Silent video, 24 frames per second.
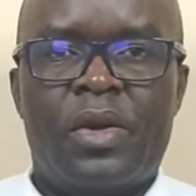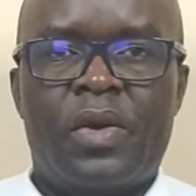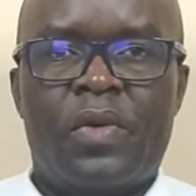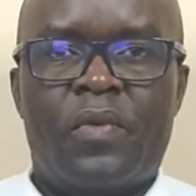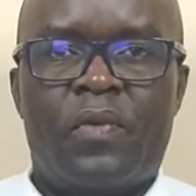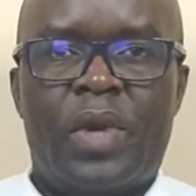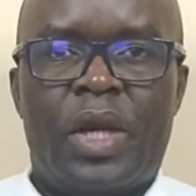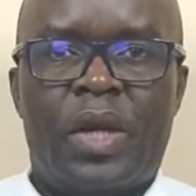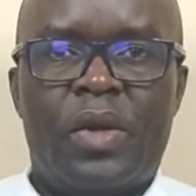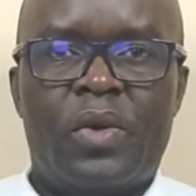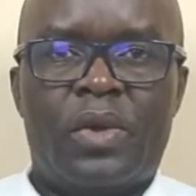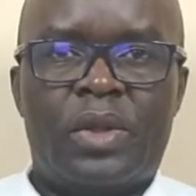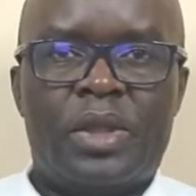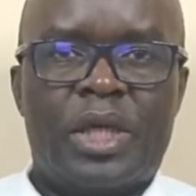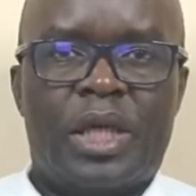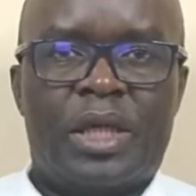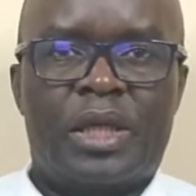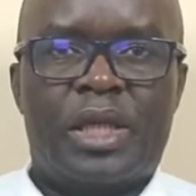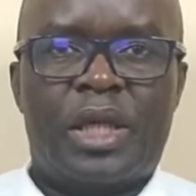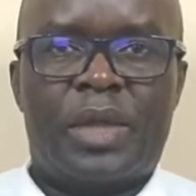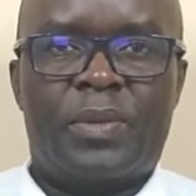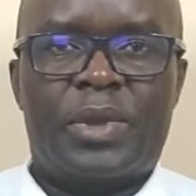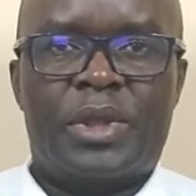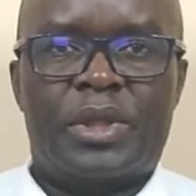We looked at
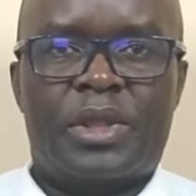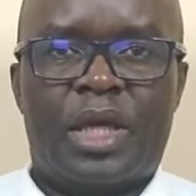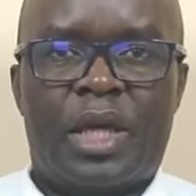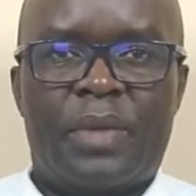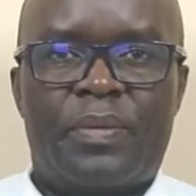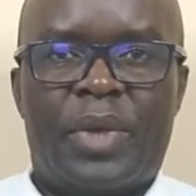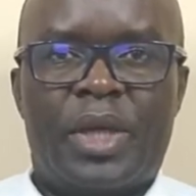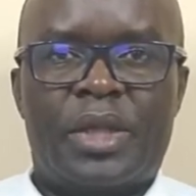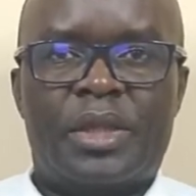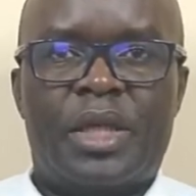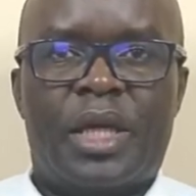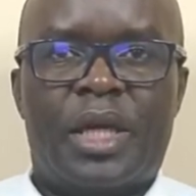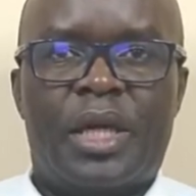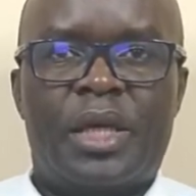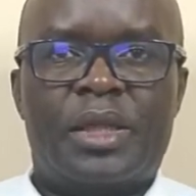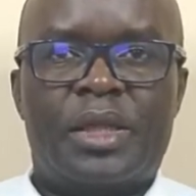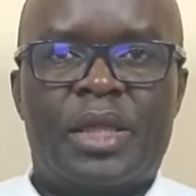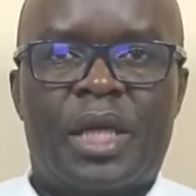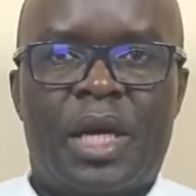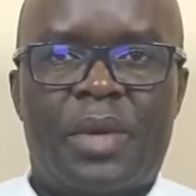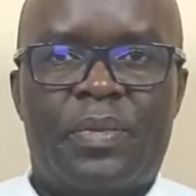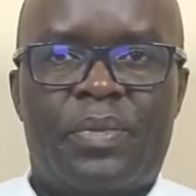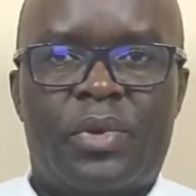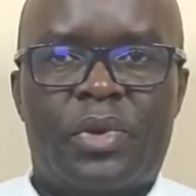the tripartite
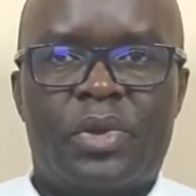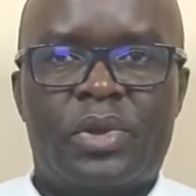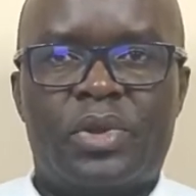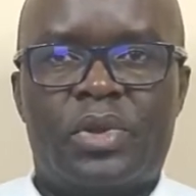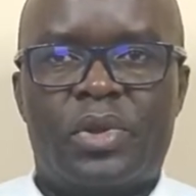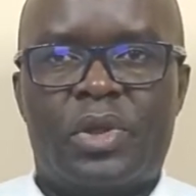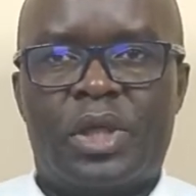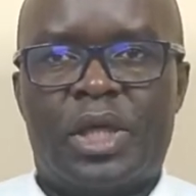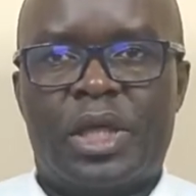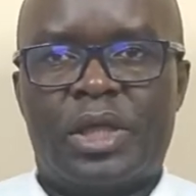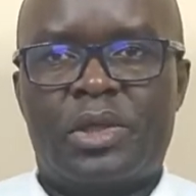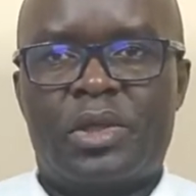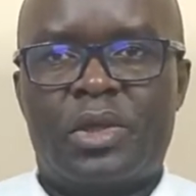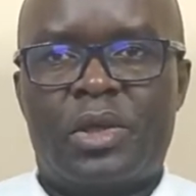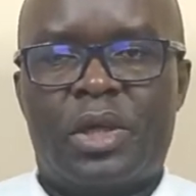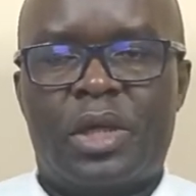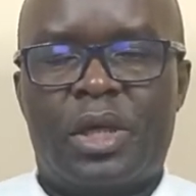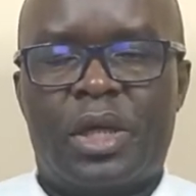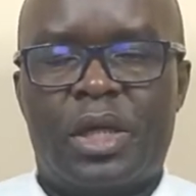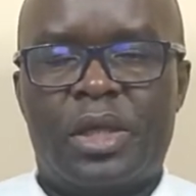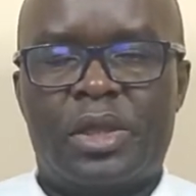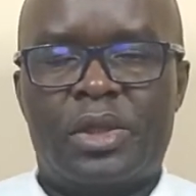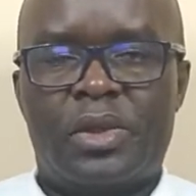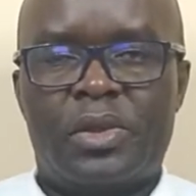approach to industrial
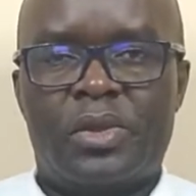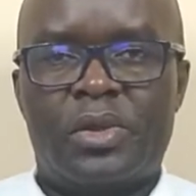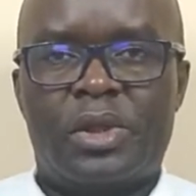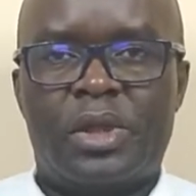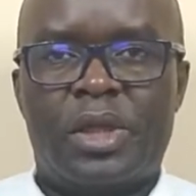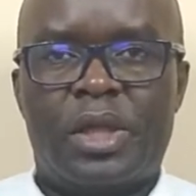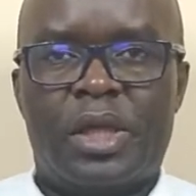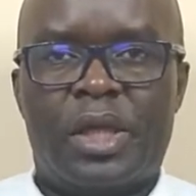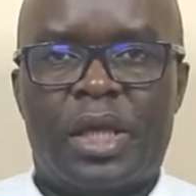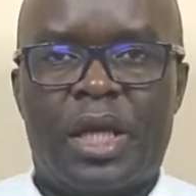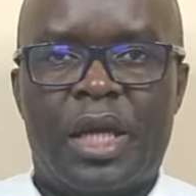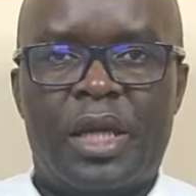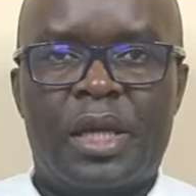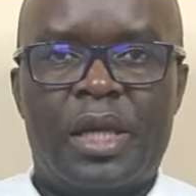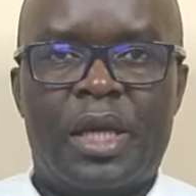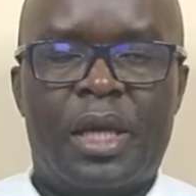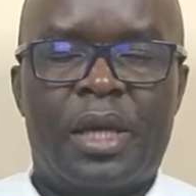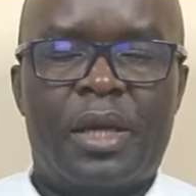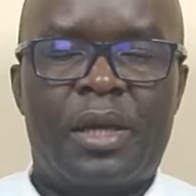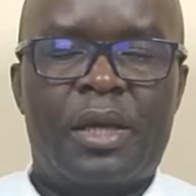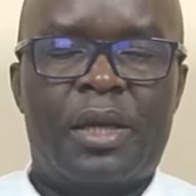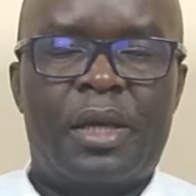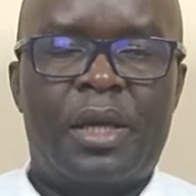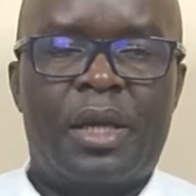relations in
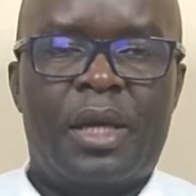Kenya,